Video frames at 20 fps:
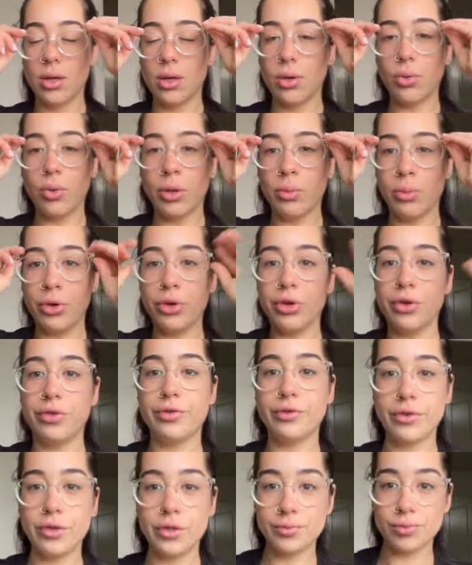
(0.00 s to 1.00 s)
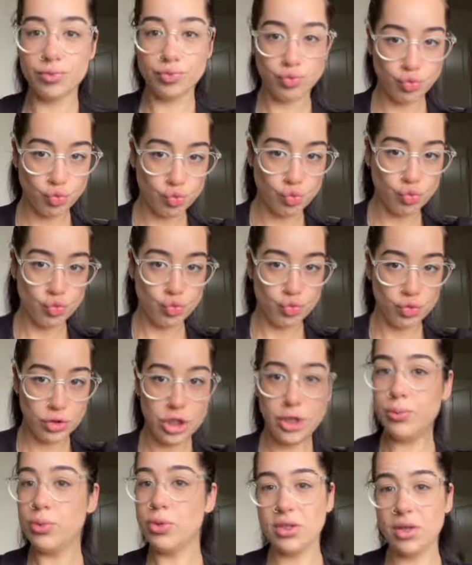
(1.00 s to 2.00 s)
we move.
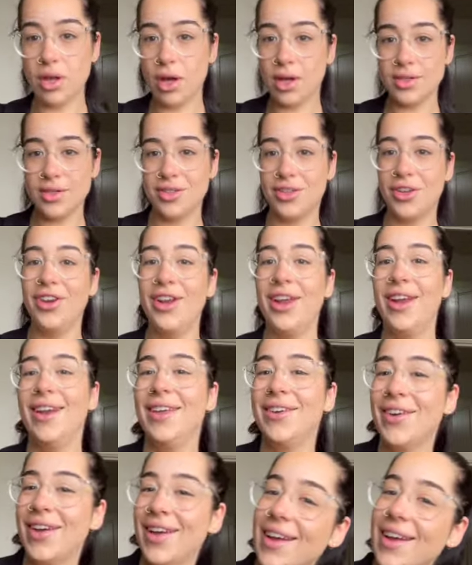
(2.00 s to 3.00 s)
She puts glasses on me.